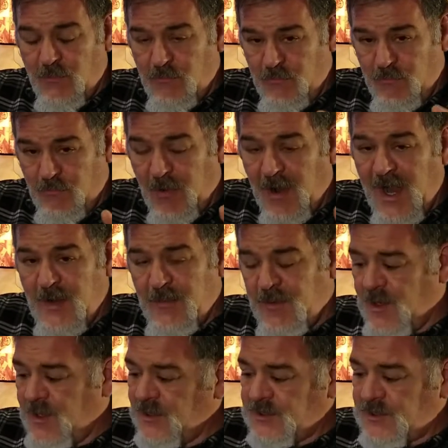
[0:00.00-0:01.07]
brake
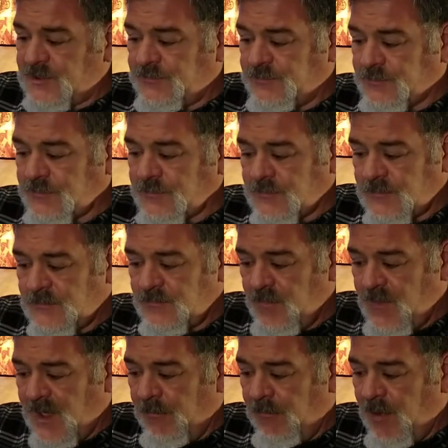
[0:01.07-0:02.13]
perch
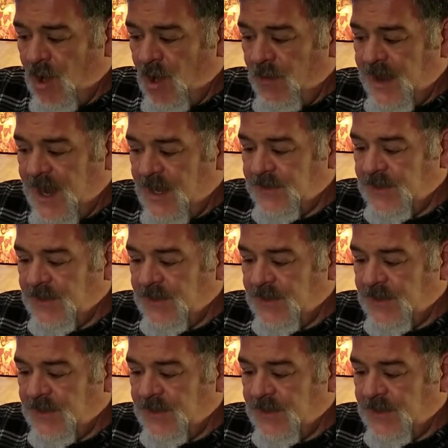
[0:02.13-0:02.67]
ball mount.